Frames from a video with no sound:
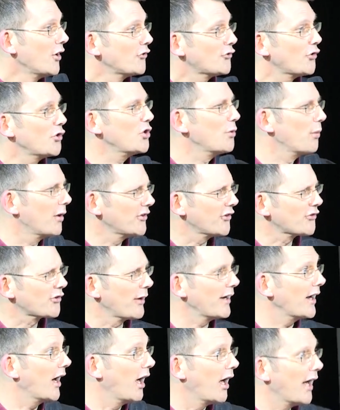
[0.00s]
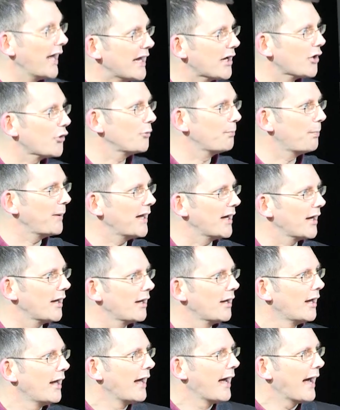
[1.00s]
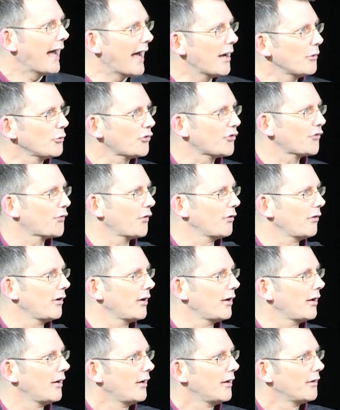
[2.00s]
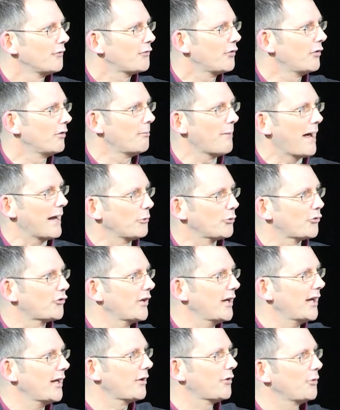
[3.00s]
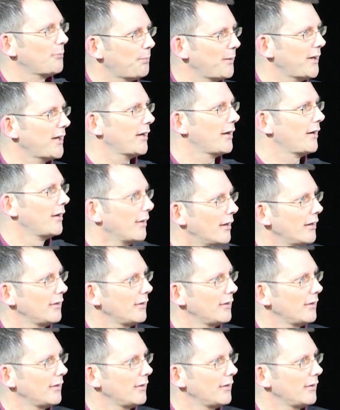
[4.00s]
So you are just going, uh, it could be a house for a, for a mouse. It could be a...